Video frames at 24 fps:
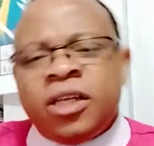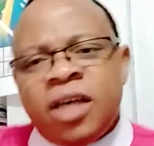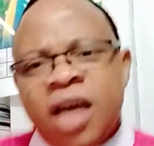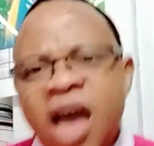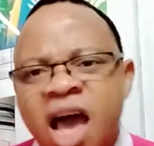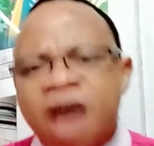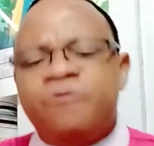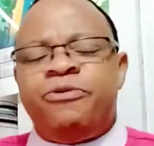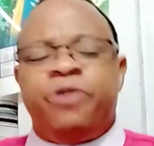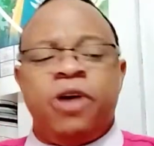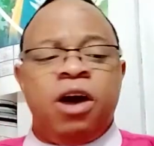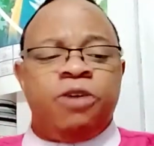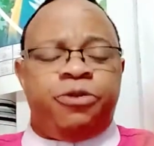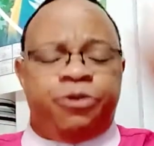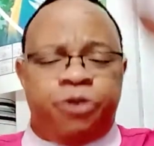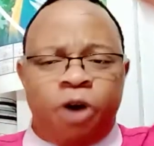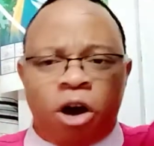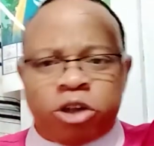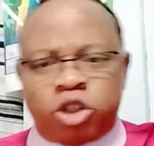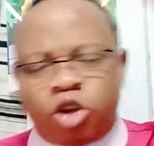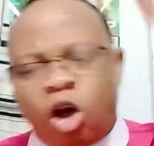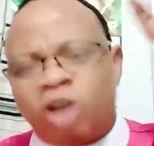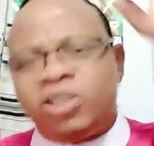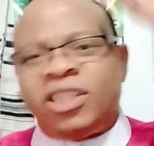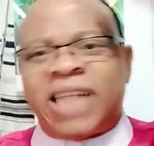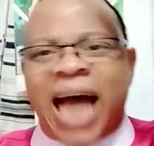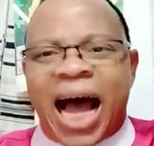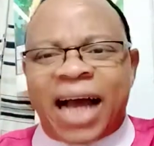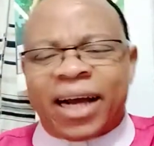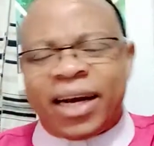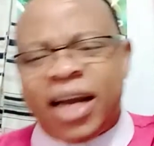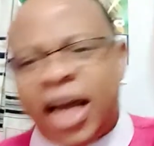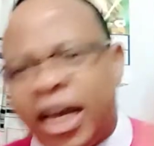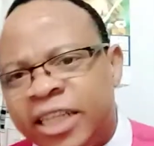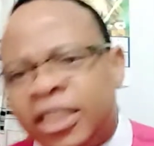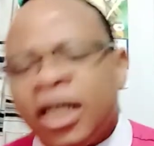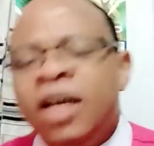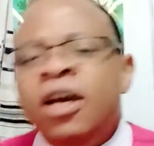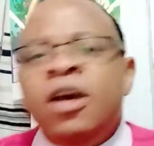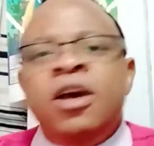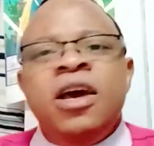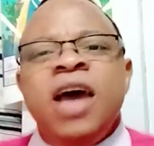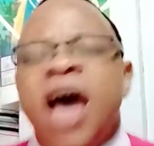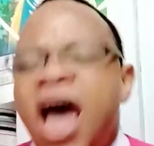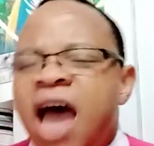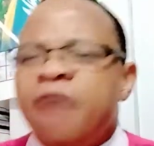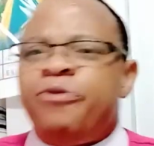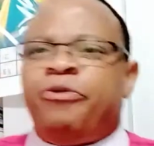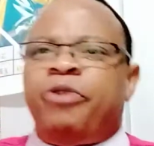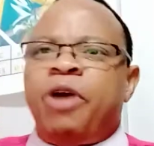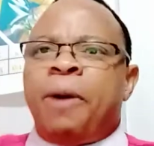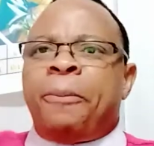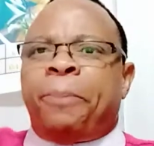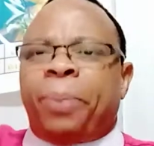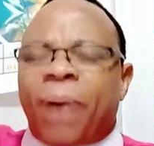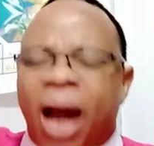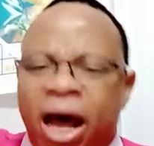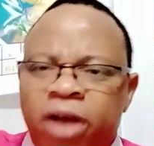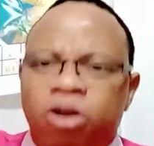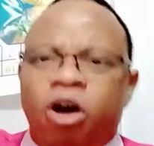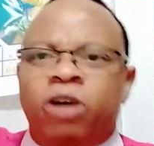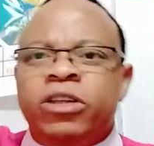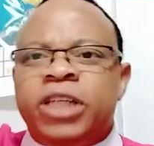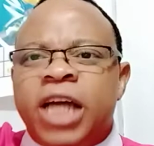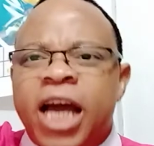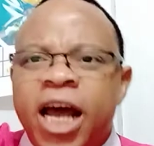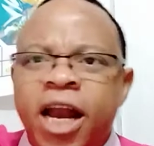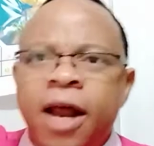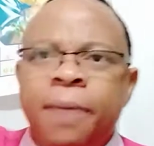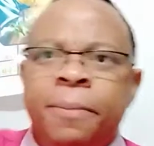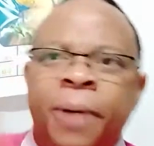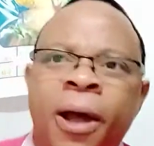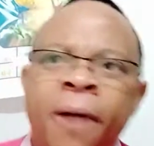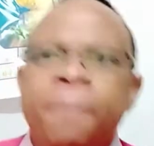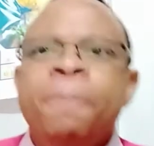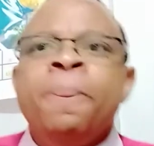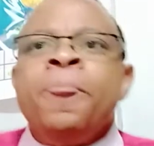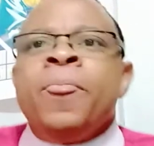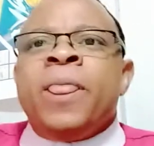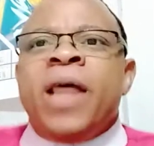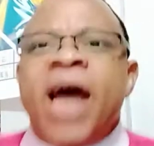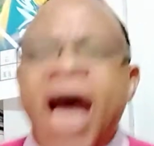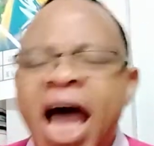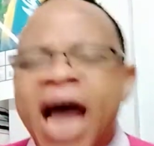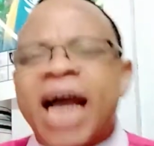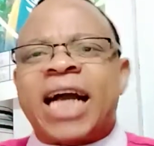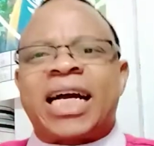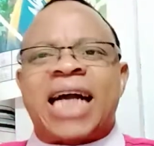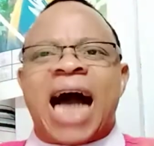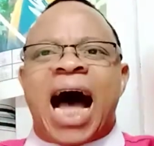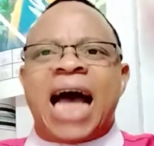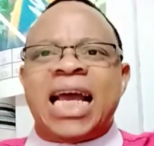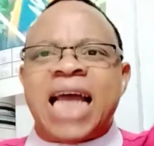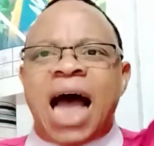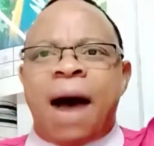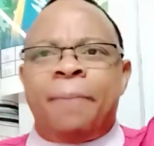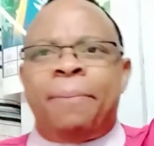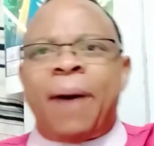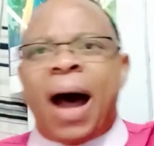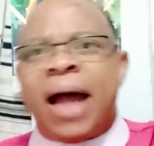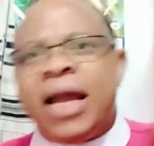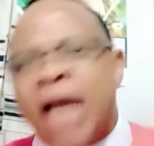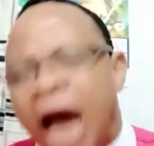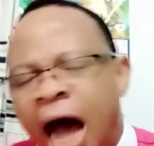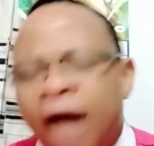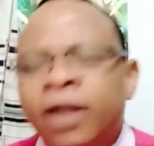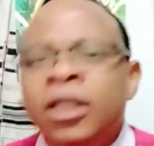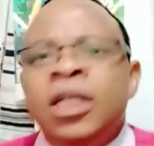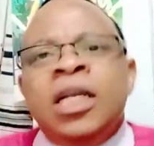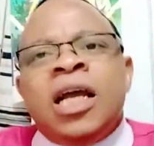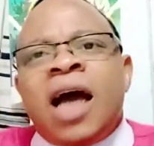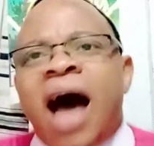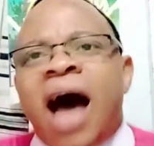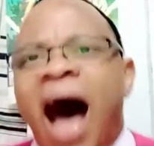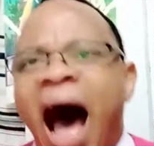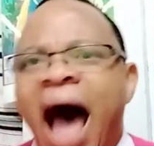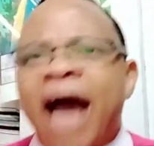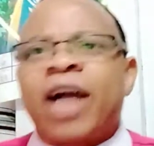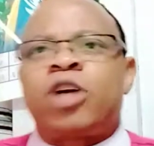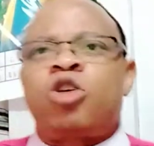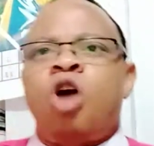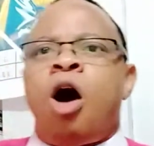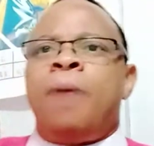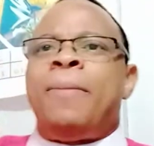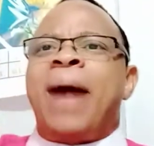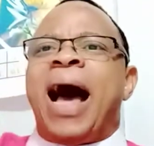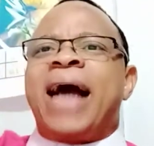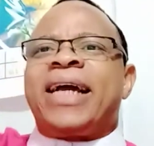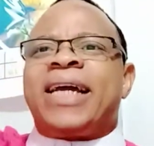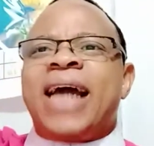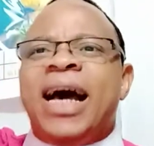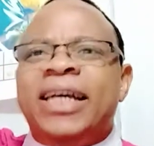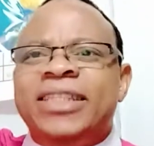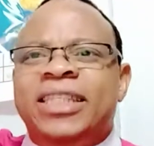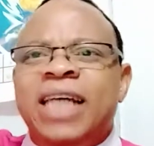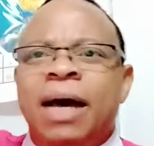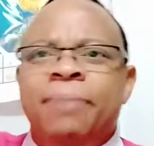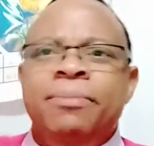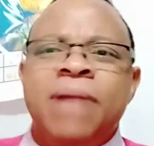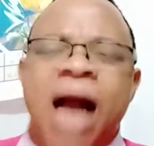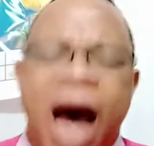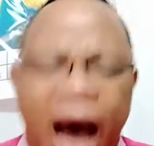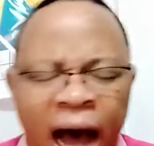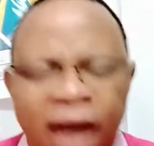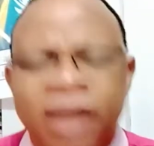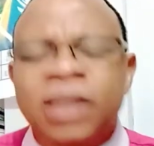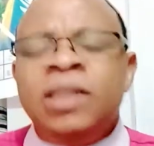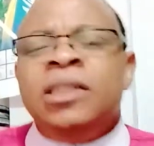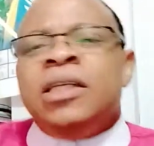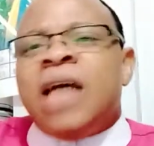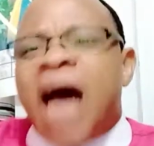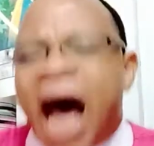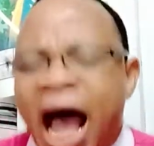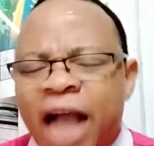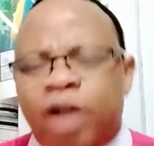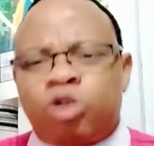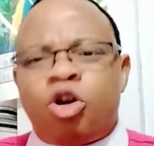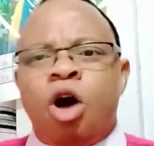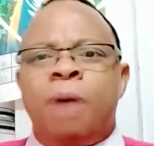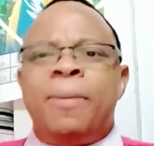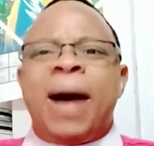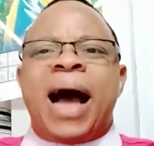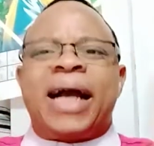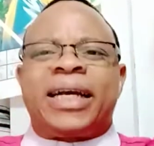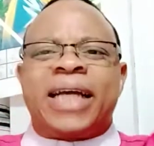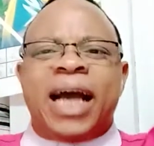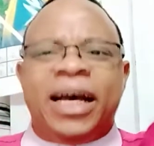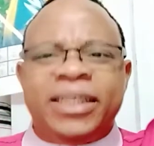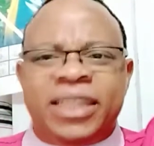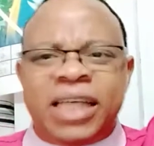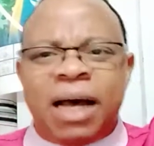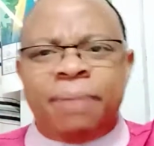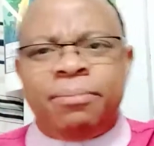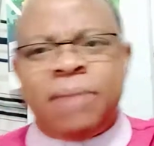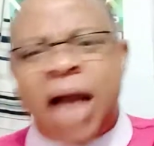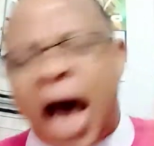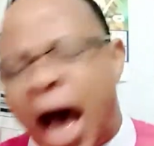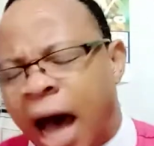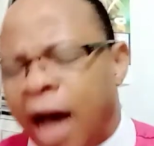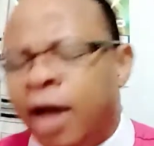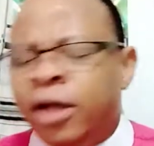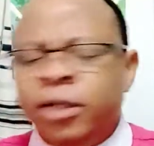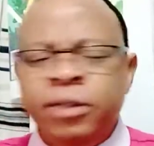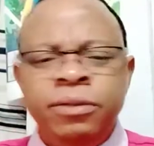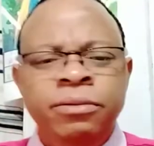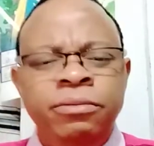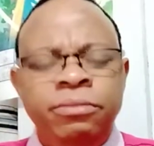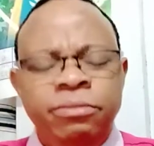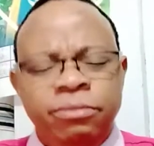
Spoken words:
every force of darkness, every plan of the enemy, Ekayabaya, I come against them now. I come against them now.